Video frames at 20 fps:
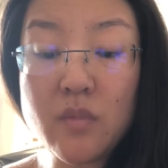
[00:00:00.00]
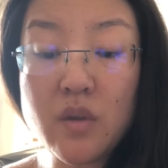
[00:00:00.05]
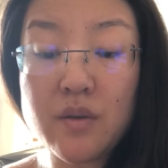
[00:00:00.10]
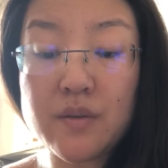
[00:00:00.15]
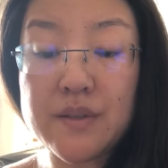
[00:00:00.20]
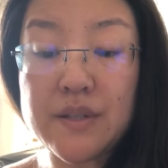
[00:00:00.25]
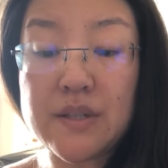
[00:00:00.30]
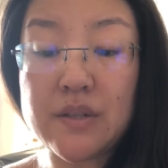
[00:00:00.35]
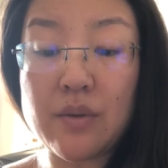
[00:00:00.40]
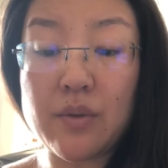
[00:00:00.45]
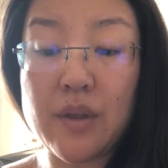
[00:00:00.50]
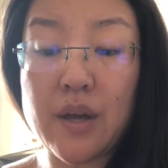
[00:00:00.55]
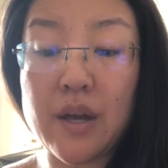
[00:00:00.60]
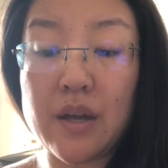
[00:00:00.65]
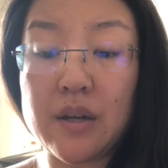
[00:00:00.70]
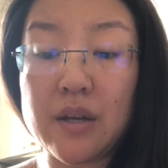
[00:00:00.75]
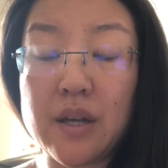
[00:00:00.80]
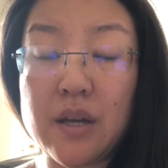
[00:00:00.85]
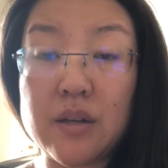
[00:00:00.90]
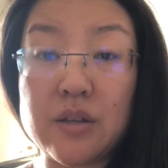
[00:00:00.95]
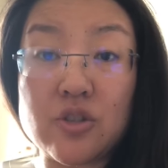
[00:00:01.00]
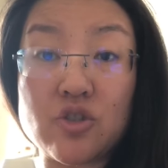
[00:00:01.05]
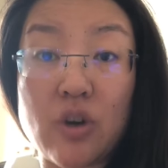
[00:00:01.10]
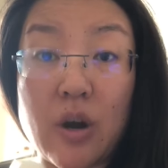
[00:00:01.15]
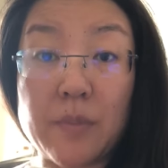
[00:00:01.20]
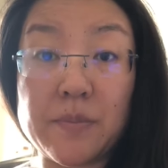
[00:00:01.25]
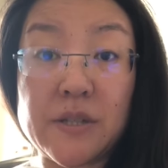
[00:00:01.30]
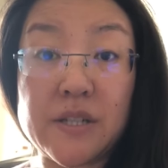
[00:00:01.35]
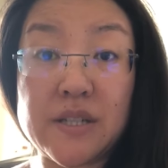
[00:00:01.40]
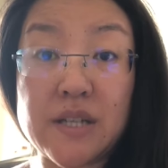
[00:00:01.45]
So then it
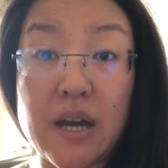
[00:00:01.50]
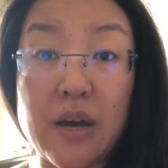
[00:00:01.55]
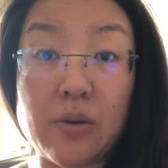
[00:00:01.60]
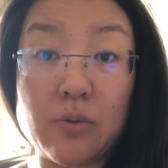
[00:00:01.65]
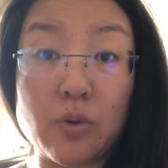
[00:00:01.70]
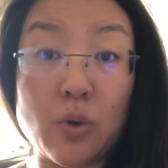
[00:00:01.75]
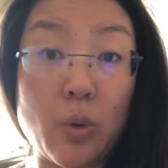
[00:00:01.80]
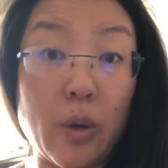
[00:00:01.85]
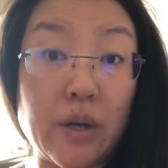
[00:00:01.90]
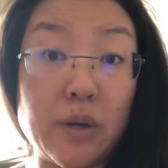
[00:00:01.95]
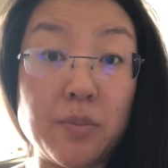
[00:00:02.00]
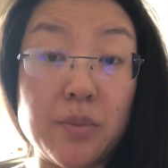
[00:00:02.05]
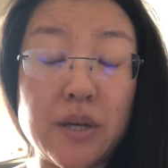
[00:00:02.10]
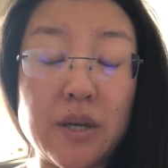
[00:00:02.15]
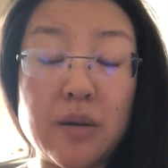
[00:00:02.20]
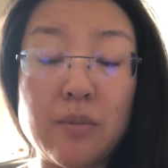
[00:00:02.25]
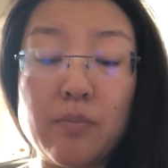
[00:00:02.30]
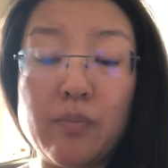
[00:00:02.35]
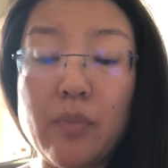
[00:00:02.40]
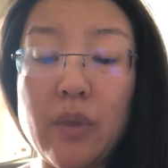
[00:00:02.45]
dropped it down quite a bit.